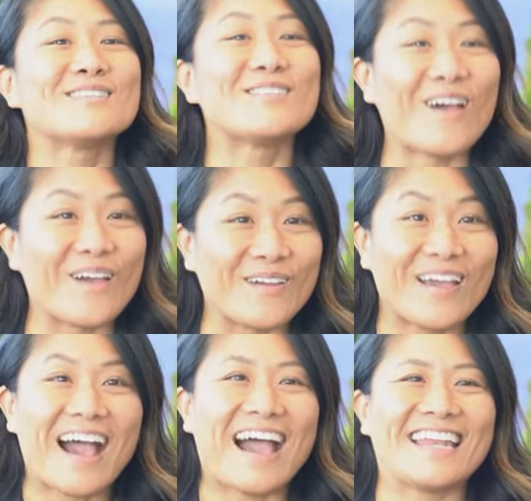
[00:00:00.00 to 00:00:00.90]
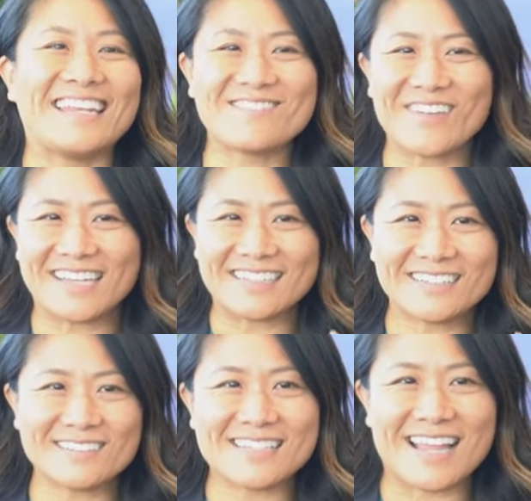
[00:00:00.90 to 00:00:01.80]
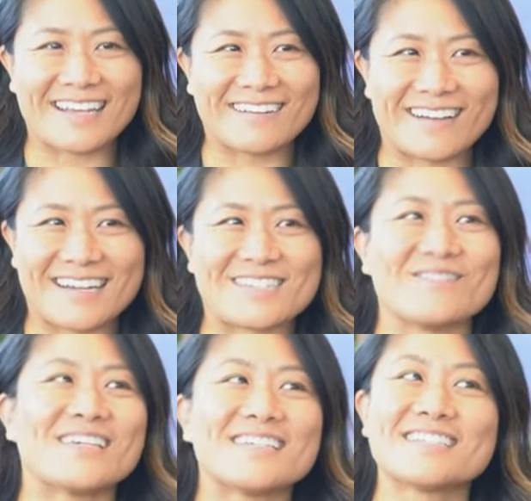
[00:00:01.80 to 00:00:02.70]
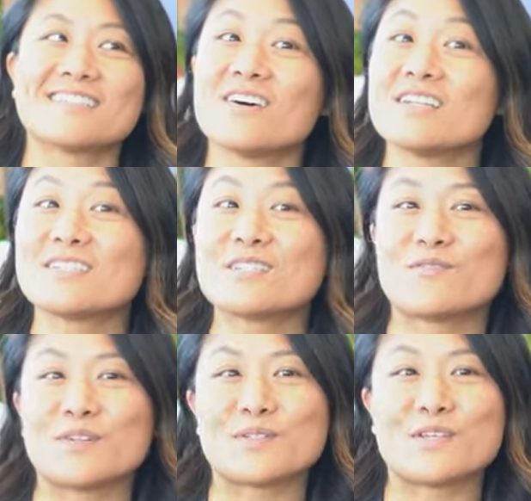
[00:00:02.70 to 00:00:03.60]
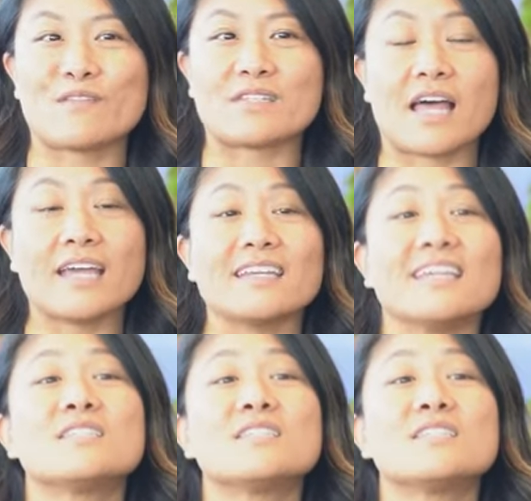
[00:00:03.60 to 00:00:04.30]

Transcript: So, I need to make a little slight correction because it's not just Field Service Lightning,